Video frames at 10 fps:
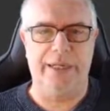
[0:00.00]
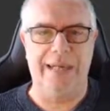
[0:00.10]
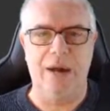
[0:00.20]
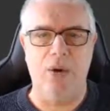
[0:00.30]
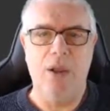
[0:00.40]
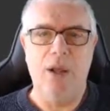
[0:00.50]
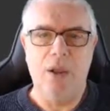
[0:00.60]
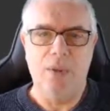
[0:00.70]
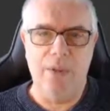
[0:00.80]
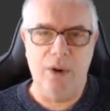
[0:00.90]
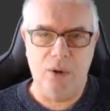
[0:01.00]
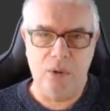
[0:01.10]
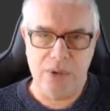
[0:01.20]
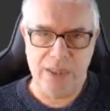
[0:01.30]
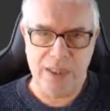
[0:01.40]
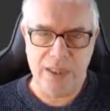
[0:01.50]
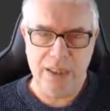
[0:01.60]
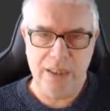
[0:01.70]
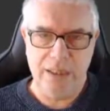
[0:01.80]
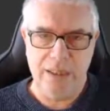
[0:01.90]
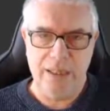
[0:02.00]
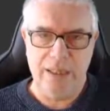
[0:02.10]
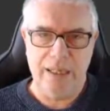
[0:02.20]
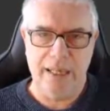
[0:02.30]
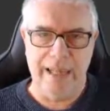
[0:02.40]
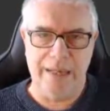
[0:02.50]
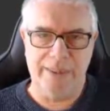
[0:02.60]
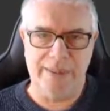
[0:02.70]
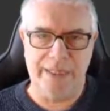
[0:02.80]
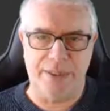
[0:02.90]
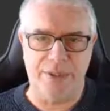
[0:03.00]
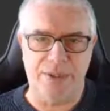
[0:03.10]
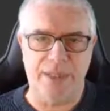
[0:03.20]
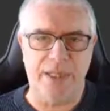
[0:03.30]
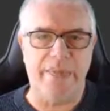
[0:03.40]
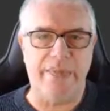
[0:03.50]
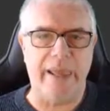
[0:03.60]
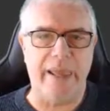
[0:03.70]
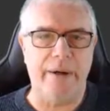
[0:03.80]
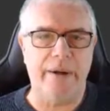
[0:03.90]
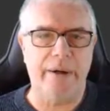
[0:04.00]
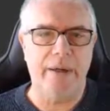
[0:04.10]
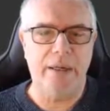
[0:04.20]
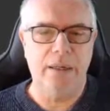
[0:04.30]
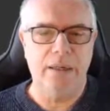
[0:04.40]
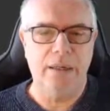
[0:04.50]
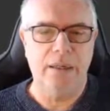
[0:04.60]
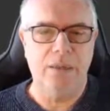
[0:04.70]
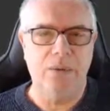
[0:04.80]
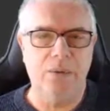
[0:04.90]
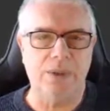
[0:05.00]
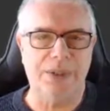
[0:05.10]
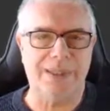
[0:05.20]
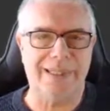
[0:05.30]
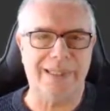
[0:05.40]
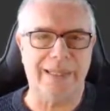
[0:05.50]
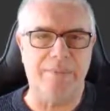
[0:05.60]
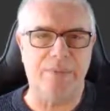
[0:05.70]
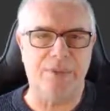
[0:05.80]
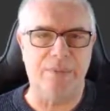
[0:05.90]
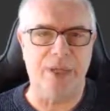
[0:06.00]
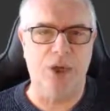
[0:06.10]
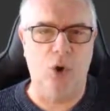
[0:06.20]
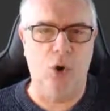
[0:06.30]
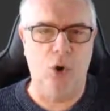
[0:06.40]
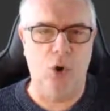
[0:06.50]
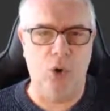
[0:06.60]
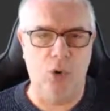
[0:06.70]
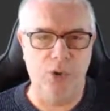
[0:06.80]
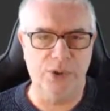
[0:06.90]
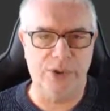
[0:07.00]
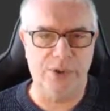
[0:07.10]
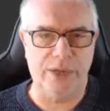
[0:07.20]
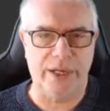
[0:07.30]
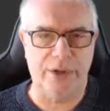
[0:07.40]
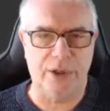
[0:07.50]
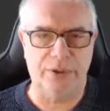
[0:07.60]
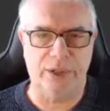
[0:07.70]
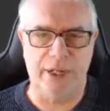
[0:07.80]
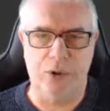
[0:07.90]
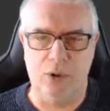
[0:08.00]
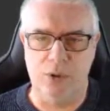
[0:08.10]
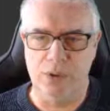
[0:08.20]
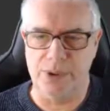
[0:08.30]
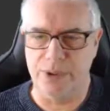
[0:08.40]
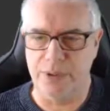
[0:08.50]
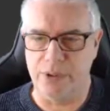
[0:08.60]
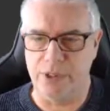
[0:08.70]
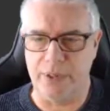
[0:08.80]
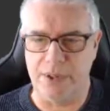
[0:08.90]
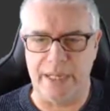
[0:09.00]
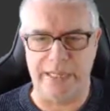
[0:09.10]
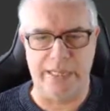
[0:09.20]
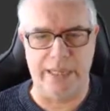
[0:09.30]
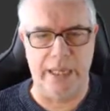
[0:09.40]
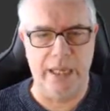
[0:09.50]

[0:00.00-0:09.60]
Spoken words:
Now, those elements that you see there, which seems to be holes, those are not really holes, those are just